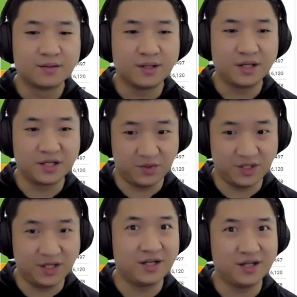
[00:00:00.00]
it's
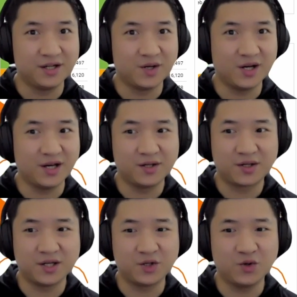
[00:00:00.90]
already here, right?
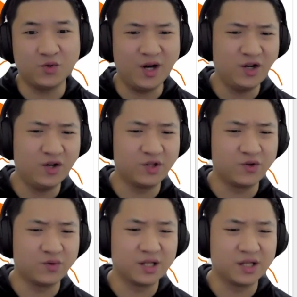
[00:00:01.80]
Okay, so why not we
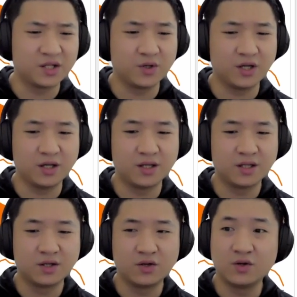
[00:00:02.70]
do it this way?
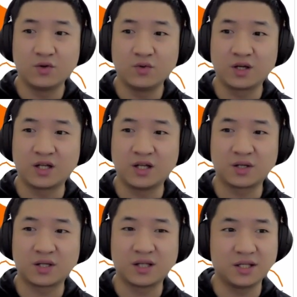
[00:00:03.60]
We click
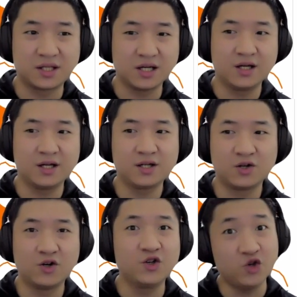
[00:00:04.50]
this guy
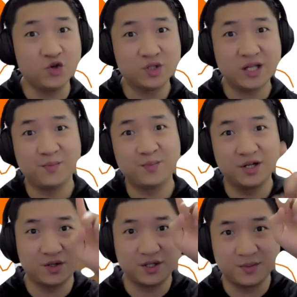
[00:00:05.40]
called Use
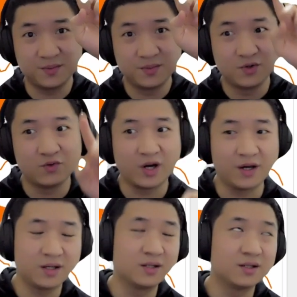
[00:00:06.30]
Template on the
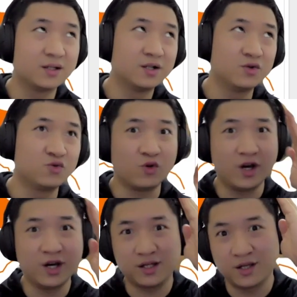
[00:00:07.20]

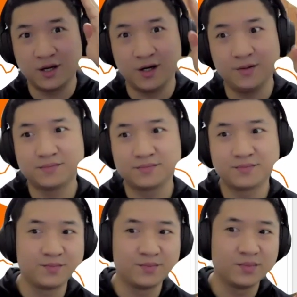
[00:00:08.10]
right top.
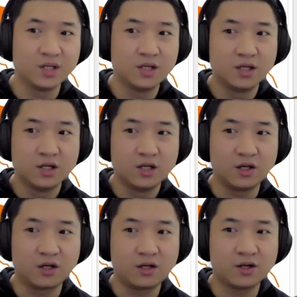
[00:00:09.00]

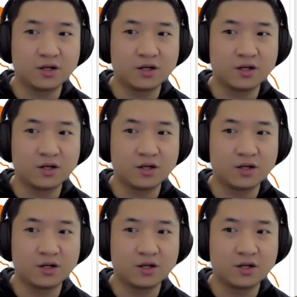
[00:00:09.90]
You click on